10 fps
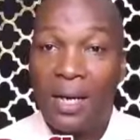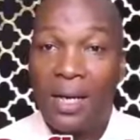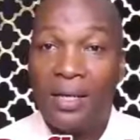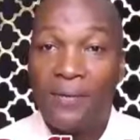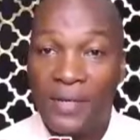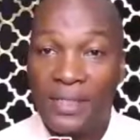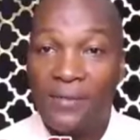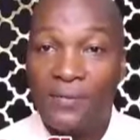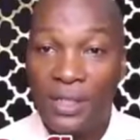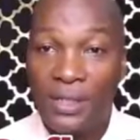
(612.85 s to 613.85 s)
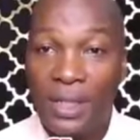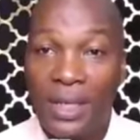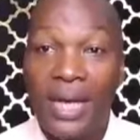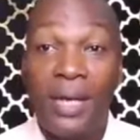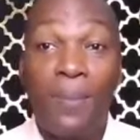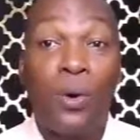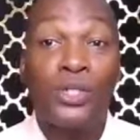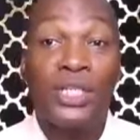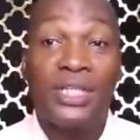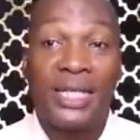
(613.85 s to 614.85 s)
Reflective teaching
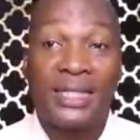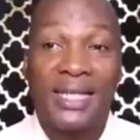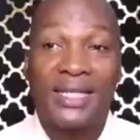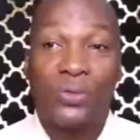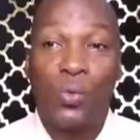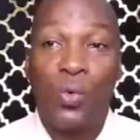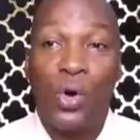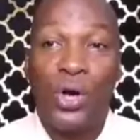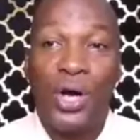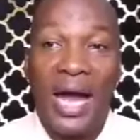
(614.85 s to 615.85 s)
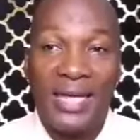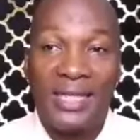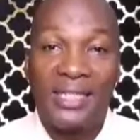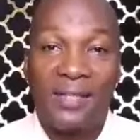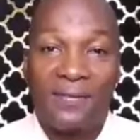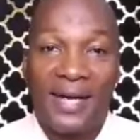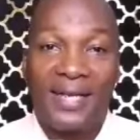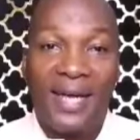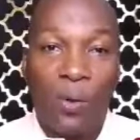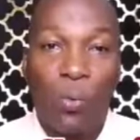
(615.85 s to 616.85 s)
enables instructors to identify
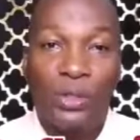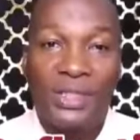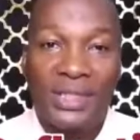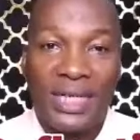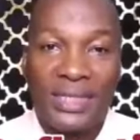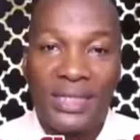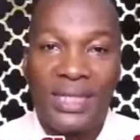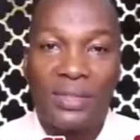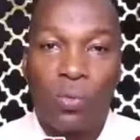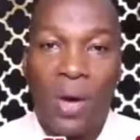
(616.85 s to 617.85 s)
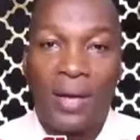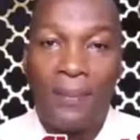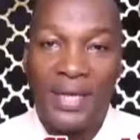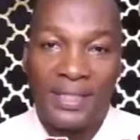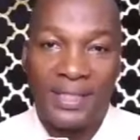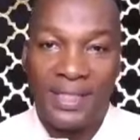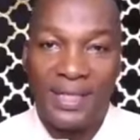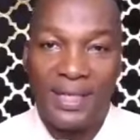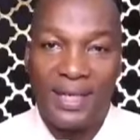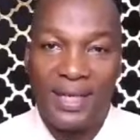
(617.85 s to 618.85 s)
what strategies work best
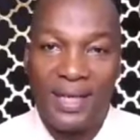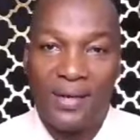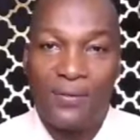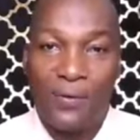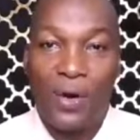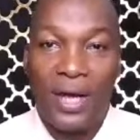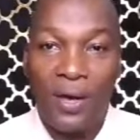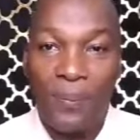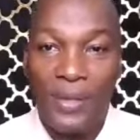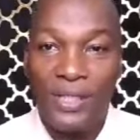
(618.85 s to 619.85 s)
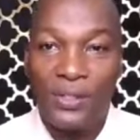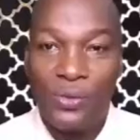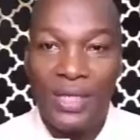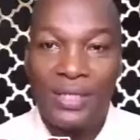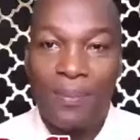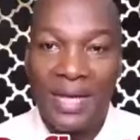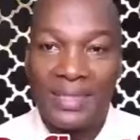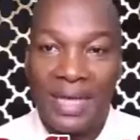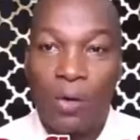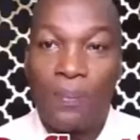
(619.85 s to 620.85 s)
for helping students
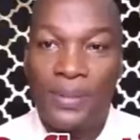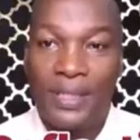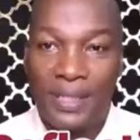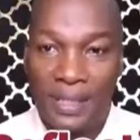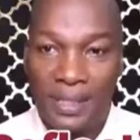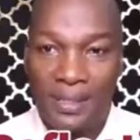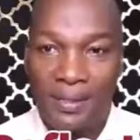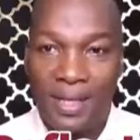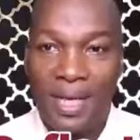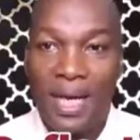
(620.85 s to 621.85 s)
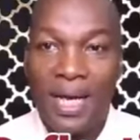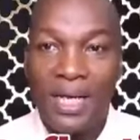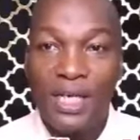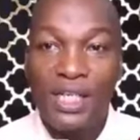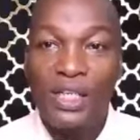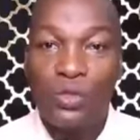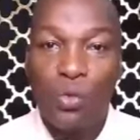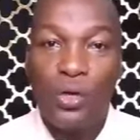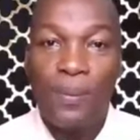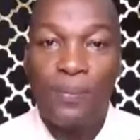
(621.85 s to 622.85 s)
master competencies, leading
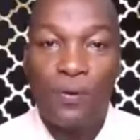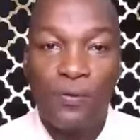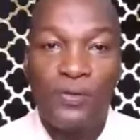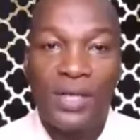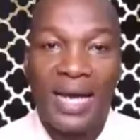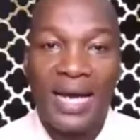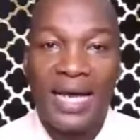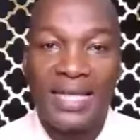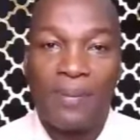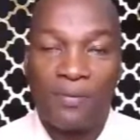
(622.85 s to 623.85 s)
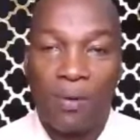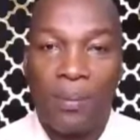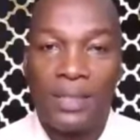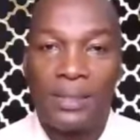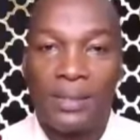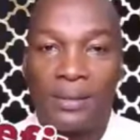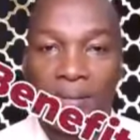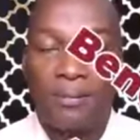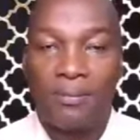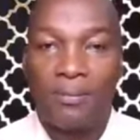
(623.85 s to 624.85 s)
to improved learners' performance.
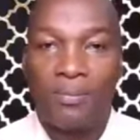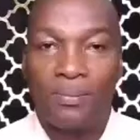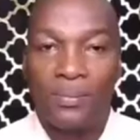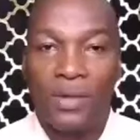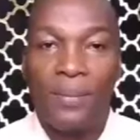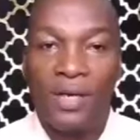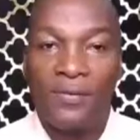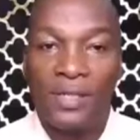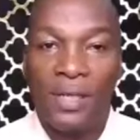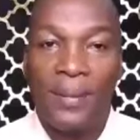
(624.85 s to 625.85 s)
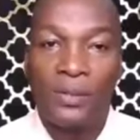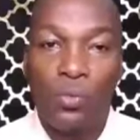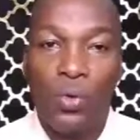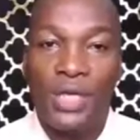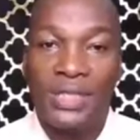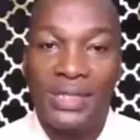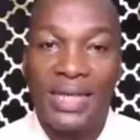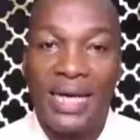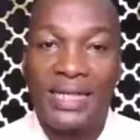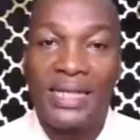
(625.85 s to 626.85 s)
Benefit number 2 is
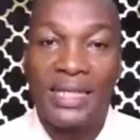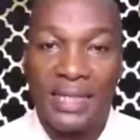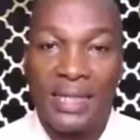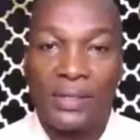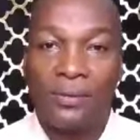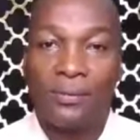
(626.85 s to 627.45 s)
tailored instruction.